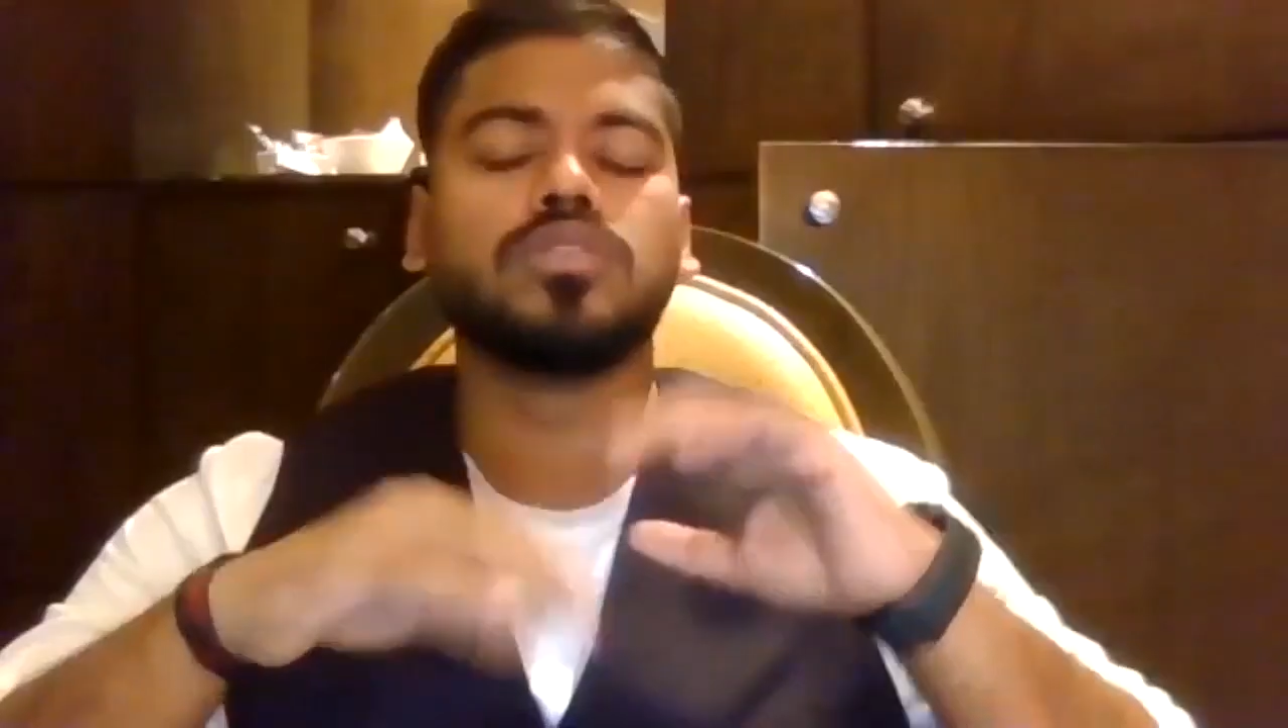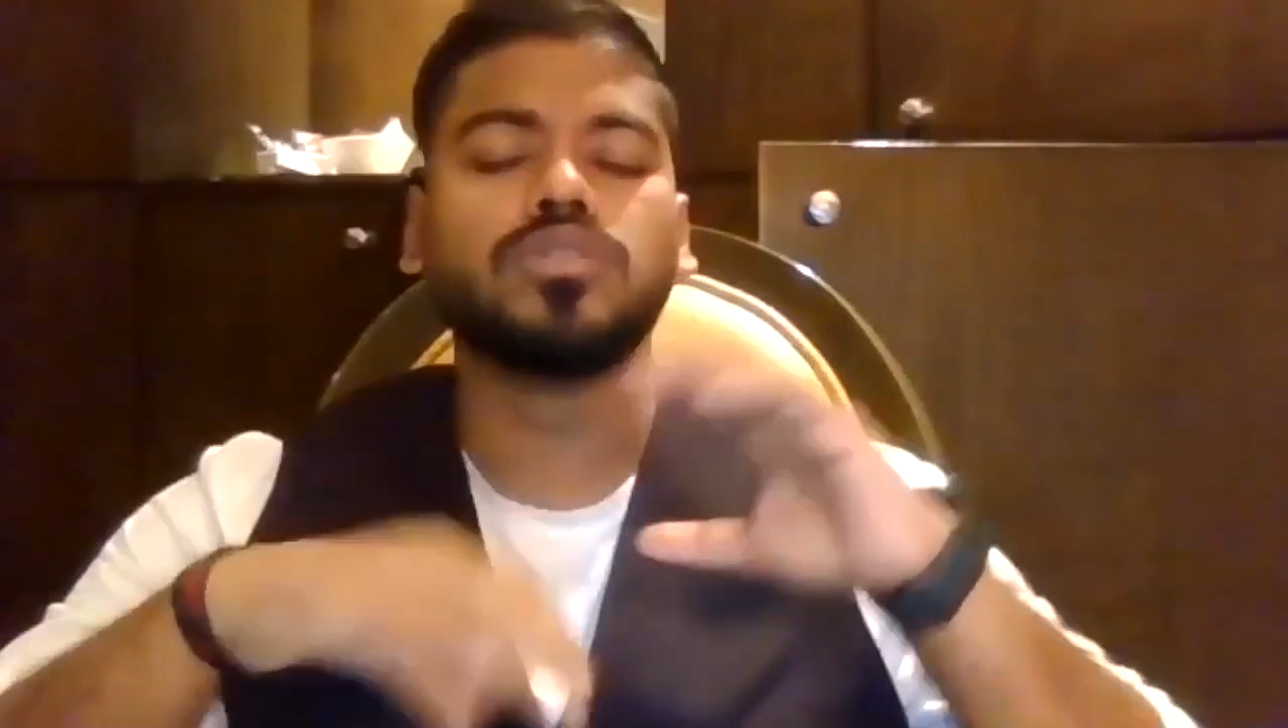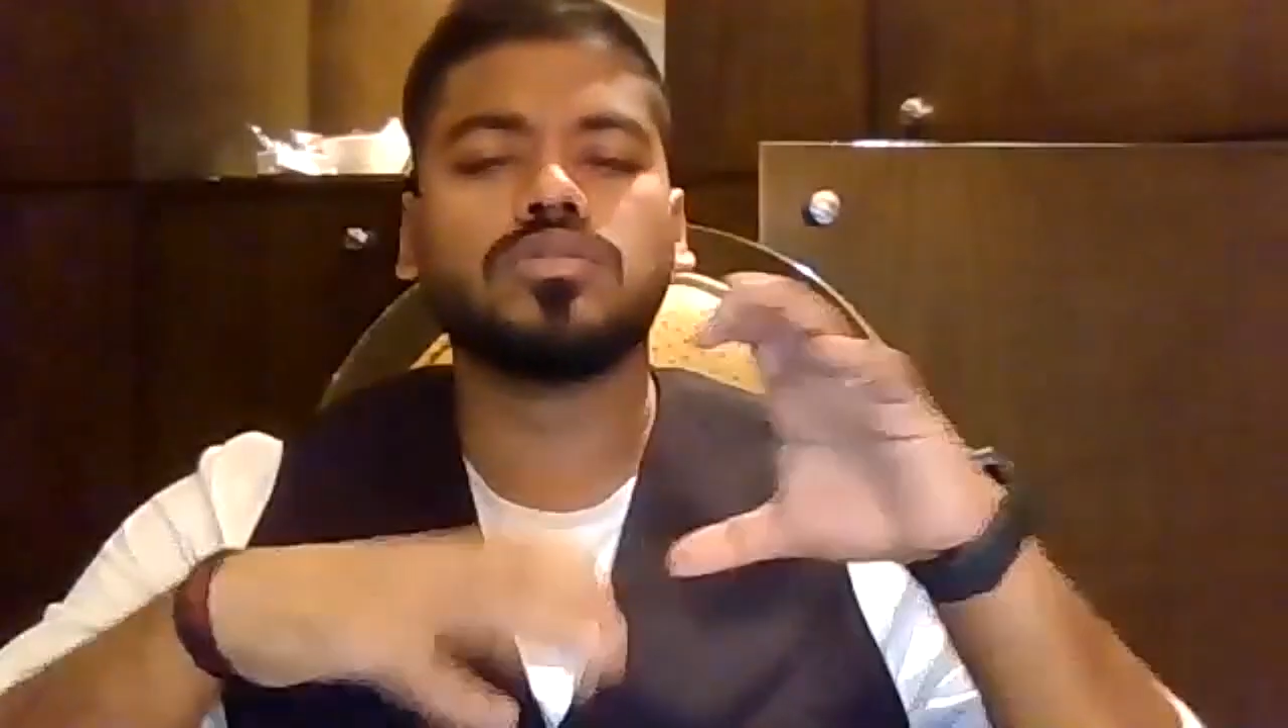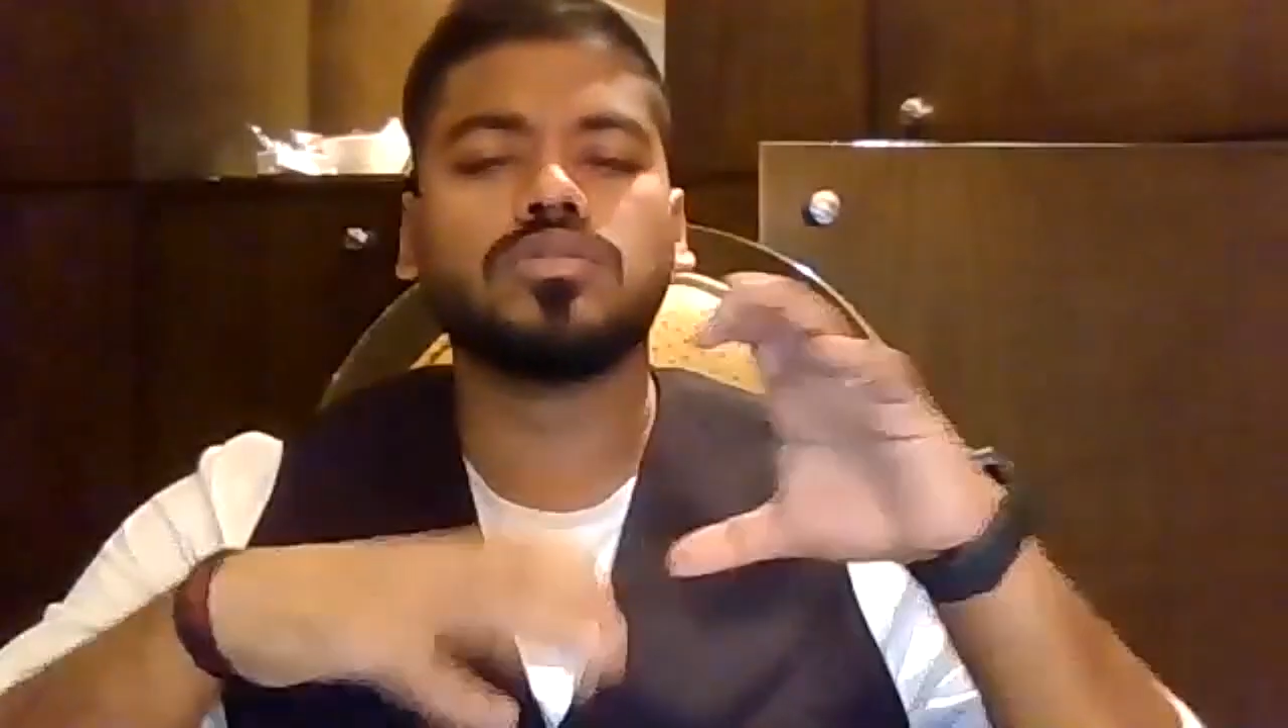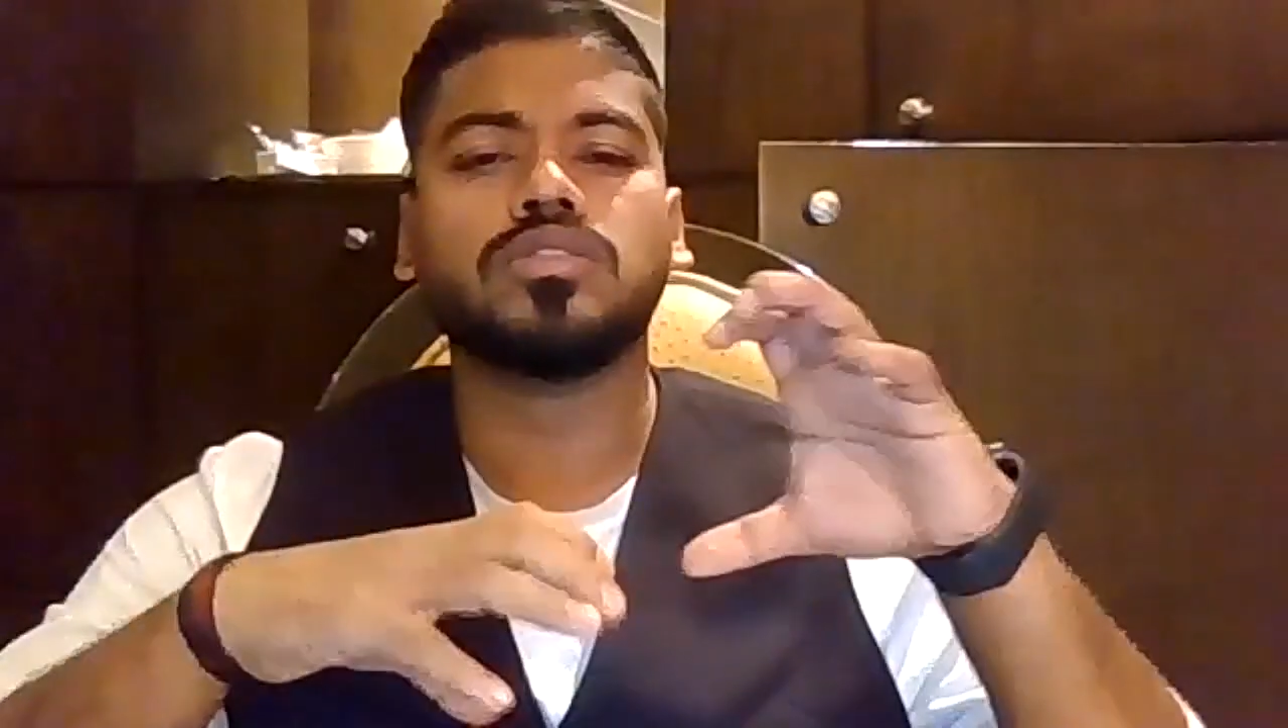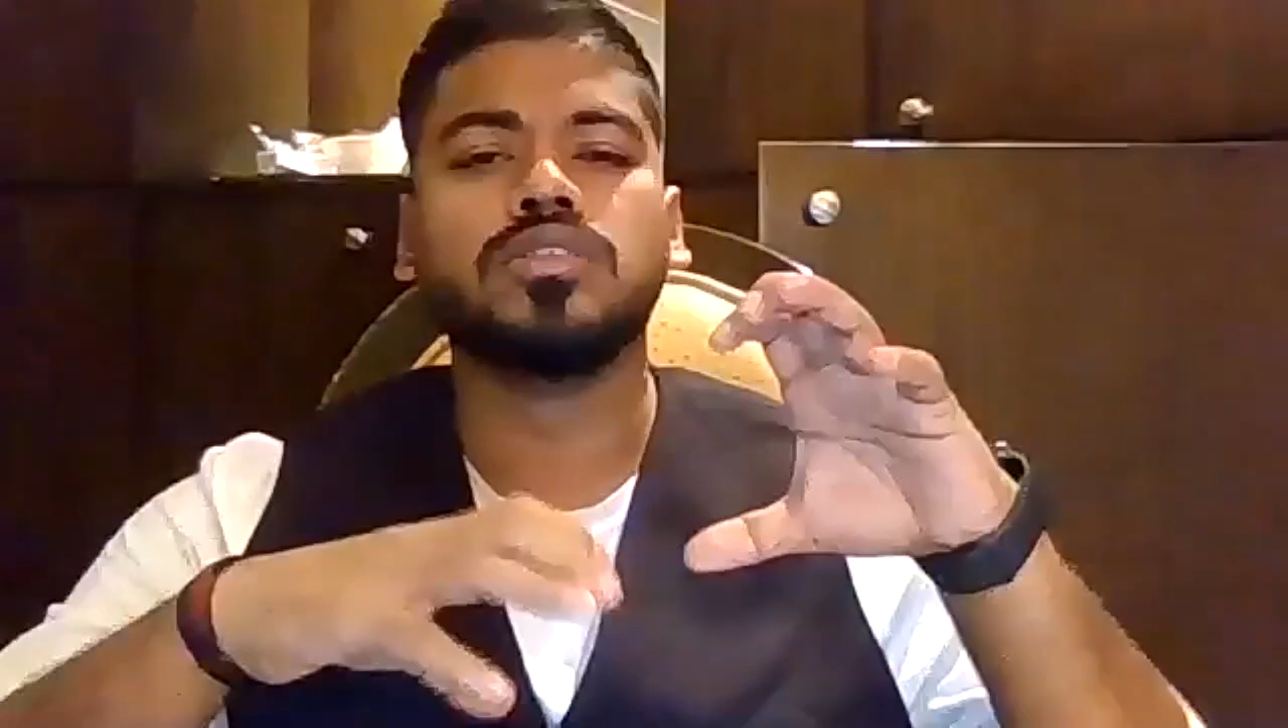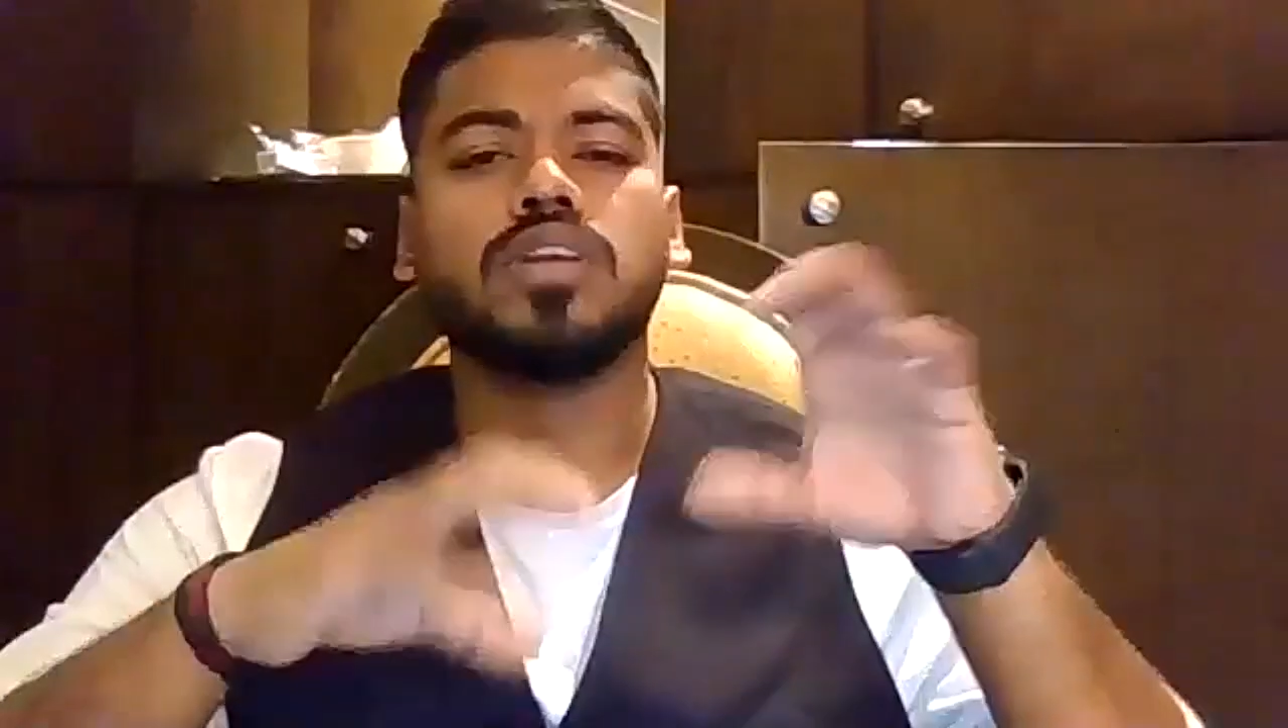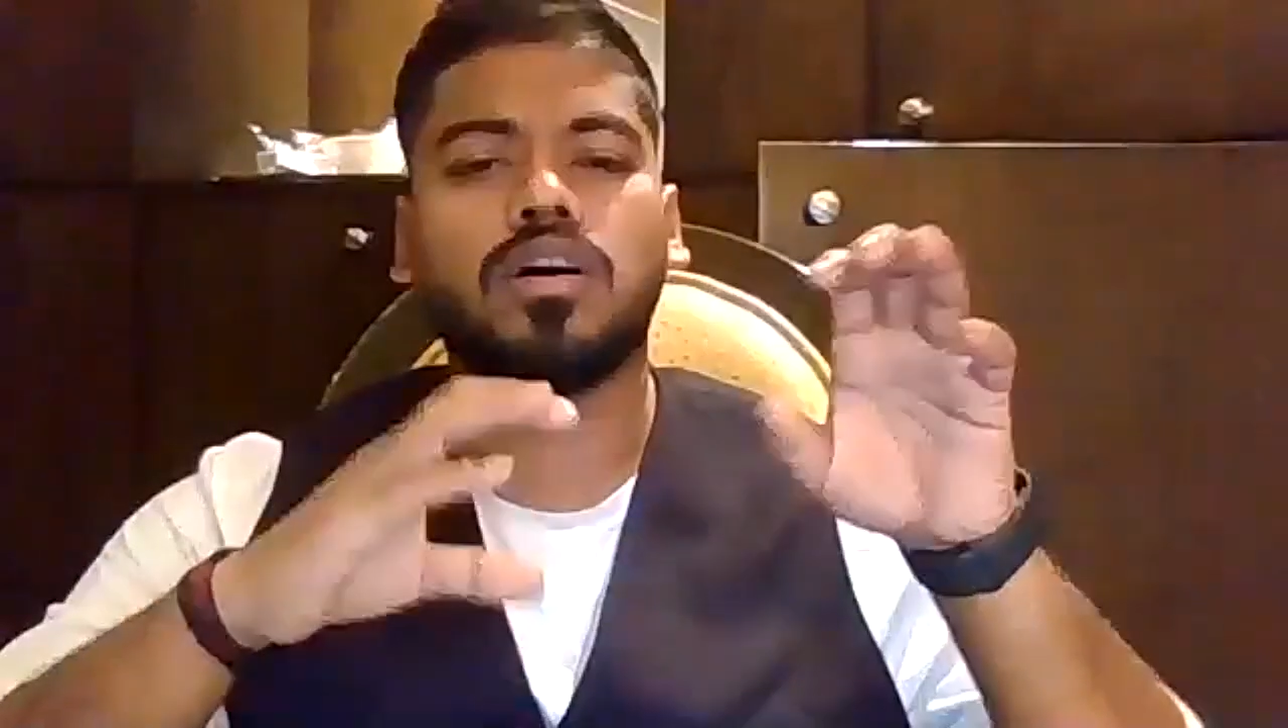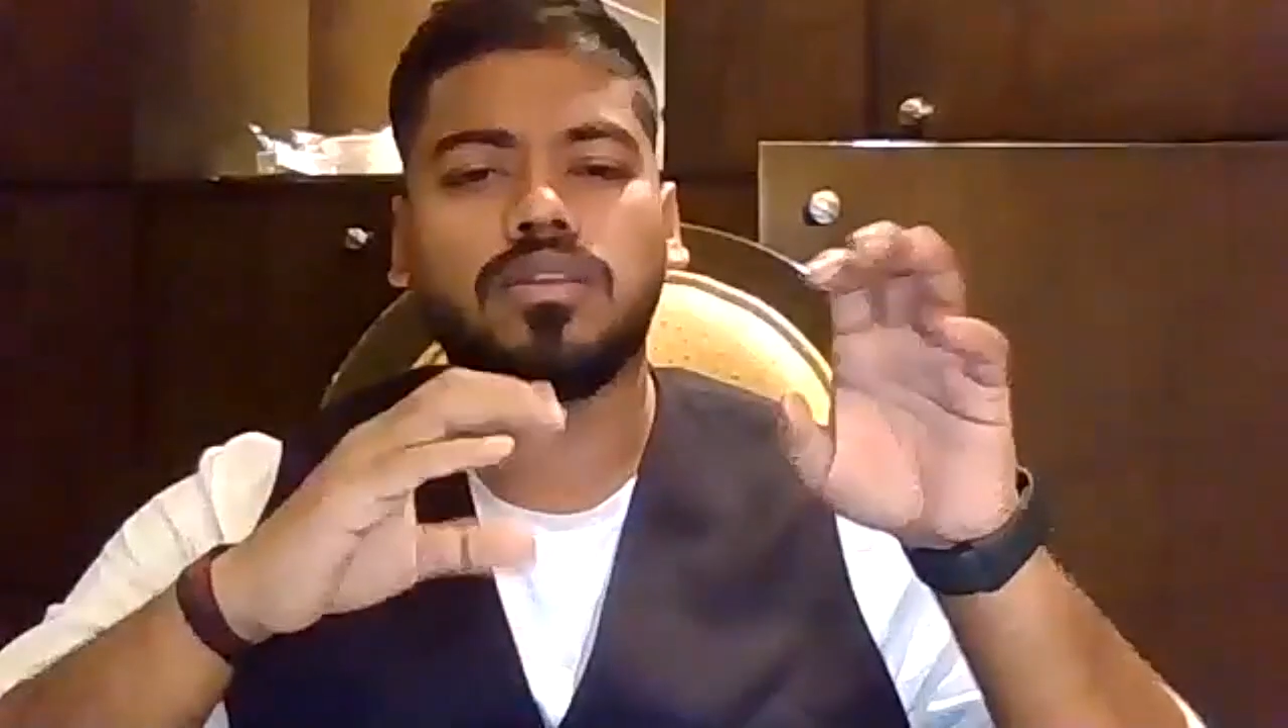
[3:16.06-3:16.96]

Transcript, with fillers: using uh,